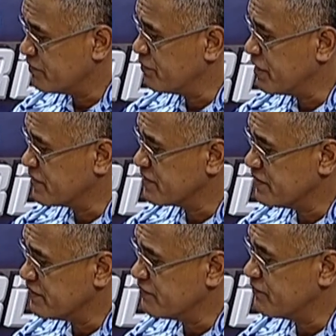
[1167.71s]
banks
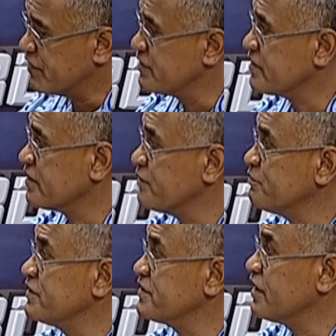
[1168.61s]
and financial
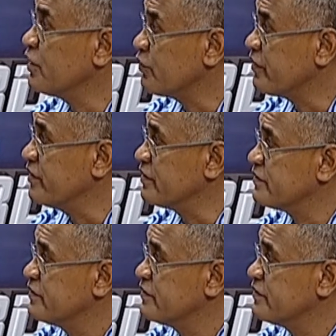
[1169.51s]
companies are out there.